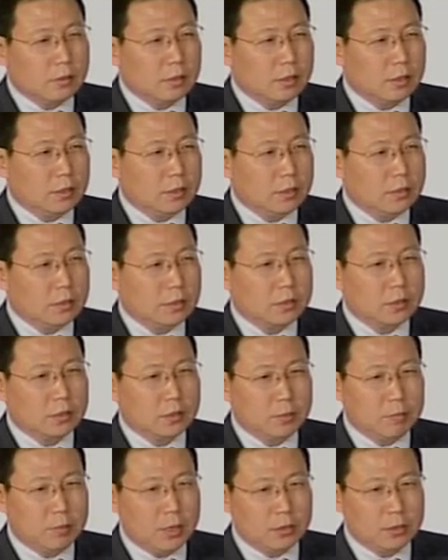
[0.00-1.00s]
is
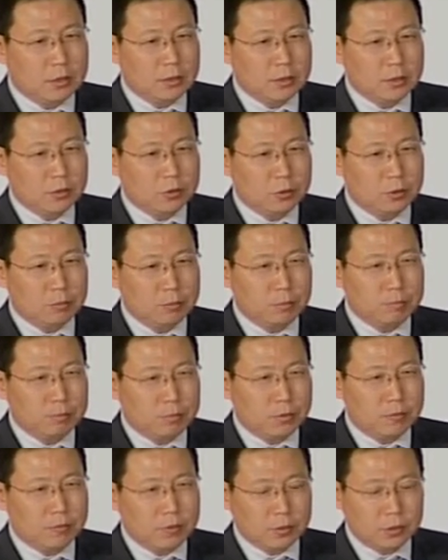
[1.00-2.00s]
the partner
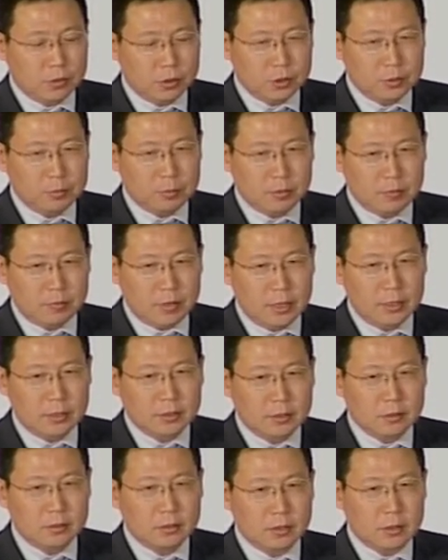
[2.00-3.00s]
could
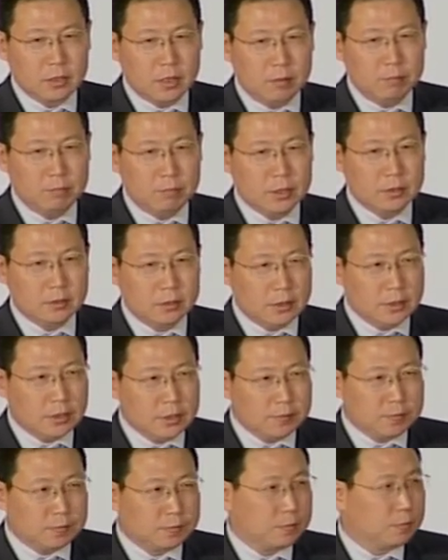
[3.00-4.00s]
provide the
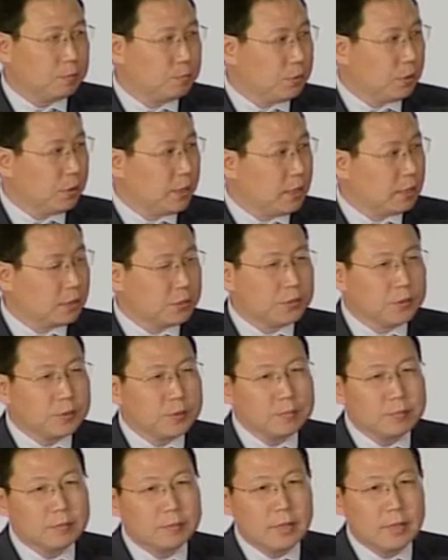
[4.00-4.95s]
competitive products,